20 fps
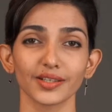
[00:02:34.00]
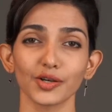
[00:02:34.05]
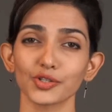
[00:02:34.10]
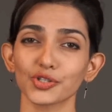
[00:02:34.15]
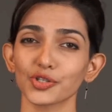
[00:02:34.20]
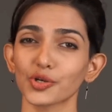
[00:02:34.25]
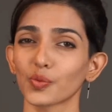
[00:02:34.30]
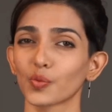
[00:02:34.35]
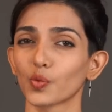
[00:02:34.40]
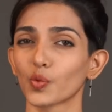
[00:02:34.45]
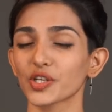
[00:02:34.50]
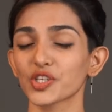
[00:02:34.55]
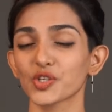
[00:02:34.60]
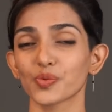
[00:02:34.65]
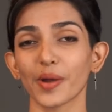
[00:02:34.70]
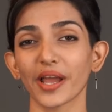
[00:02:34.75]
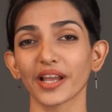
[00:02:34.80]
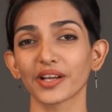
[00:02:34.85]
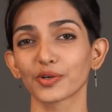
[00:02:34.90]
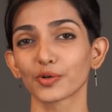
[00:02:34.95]
not sure which
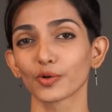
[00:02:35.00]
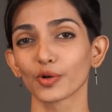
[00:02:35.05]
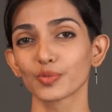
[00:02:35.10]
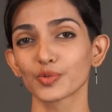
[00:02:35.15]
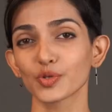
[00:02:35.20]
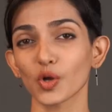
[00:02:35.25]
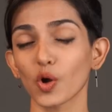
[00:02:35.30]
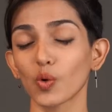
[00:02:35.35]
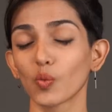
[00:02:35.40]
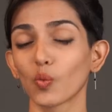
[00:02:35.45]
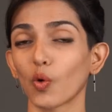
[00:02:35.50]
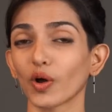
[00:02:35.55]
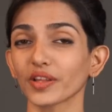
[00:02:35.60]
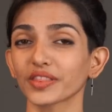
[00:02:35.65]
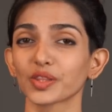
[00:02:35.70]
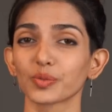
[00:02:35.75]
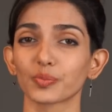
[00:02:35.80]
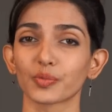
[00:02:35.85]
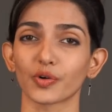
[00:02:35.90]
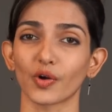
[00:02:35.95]
microbes or
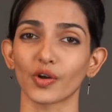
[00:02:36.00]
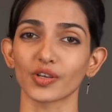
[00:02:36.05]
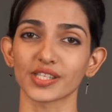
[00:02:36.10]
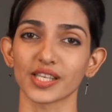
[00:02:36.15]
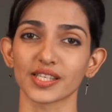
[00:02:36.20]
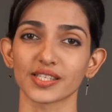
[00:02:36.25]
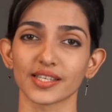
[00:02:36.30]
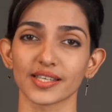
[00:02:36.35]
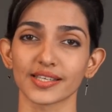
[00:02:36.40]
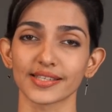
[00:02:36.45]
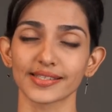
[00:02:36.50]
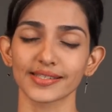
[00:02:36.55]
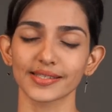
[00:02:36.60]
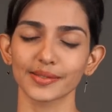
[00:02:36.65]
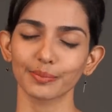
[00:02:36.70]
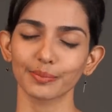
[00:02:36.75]
what the process is,